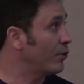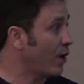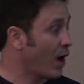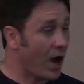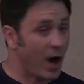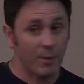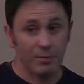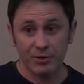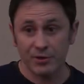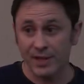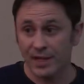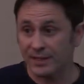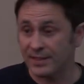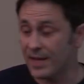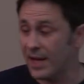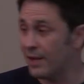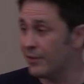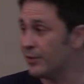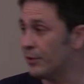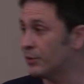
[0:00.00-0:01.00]
option that's
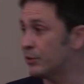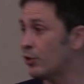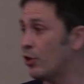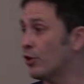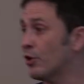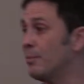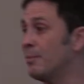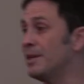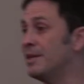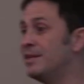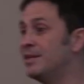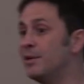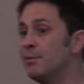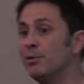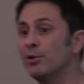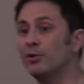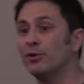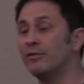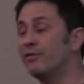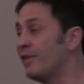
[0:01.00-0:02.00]
out there is called a
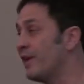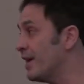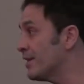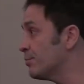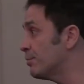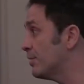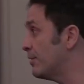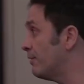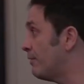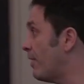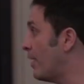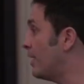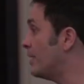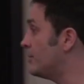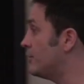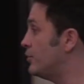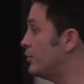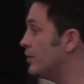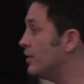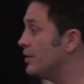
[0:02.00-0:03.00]
mandibular advancement
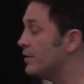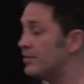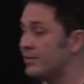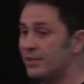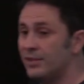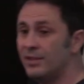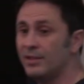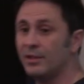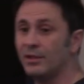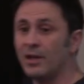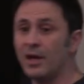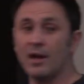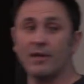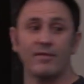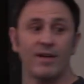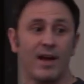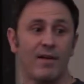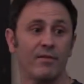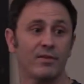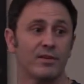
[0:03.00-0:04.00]
device. You're going to see a lot of
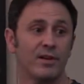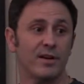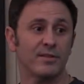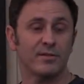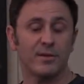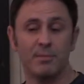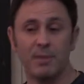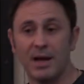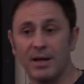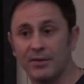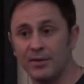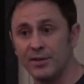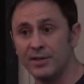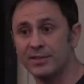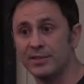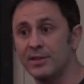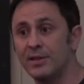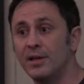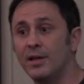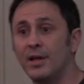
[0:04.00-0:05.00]
advertising about
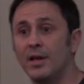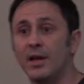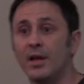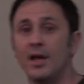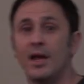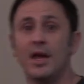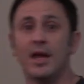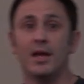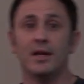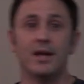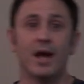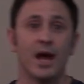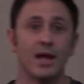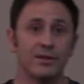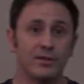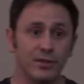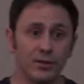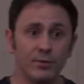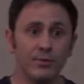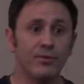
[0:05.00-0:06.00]
this, and I
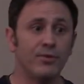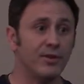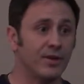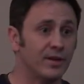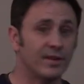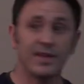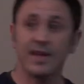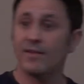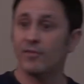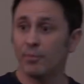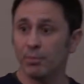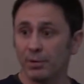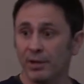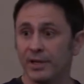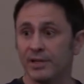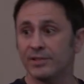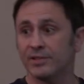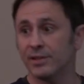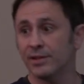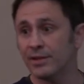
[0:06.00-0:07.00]
do think they have a
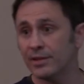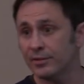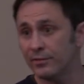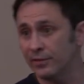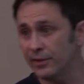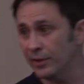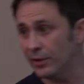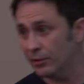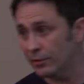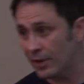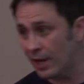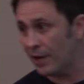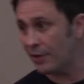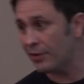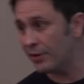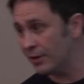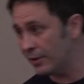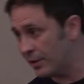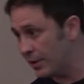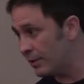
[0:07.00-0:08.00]
place in this field. I
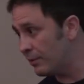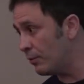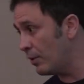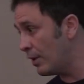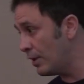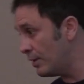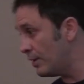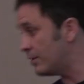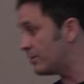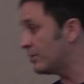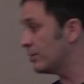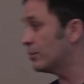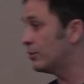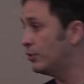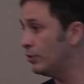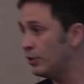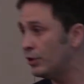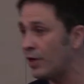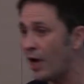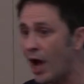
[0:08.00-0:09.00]
think it's a
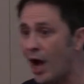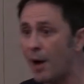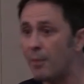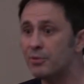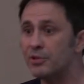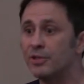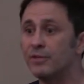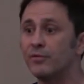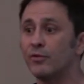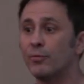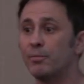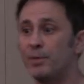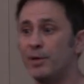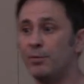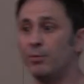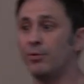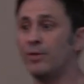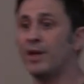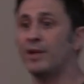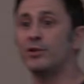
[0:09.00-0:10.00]
good option for
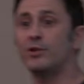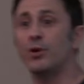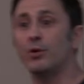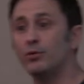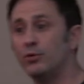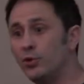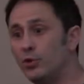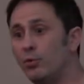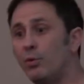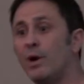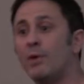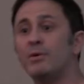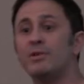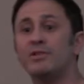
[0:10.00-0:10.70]
people that don't do well with